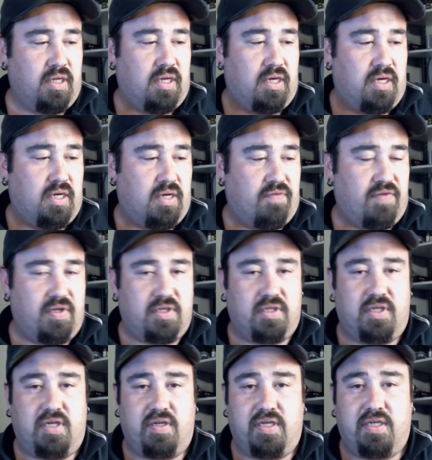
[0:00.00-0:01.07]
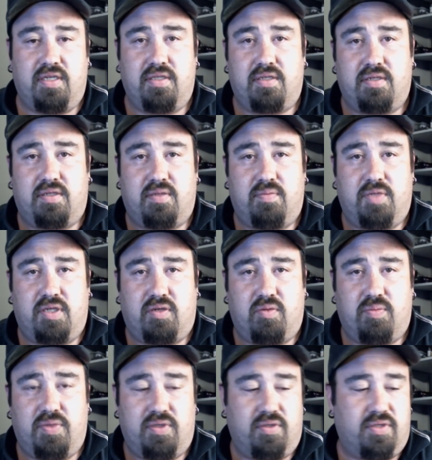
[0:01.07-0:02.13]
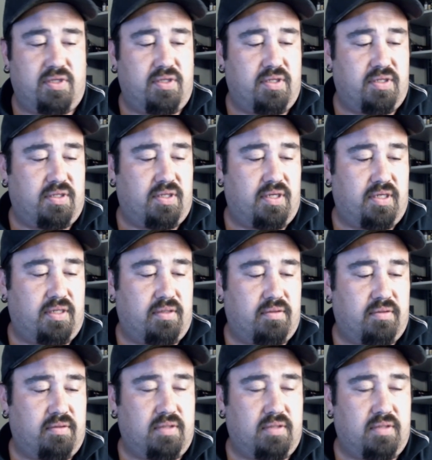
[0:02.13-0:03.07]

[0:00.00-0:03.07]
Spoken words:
Eventually I'll get into some nickel builds on this thing.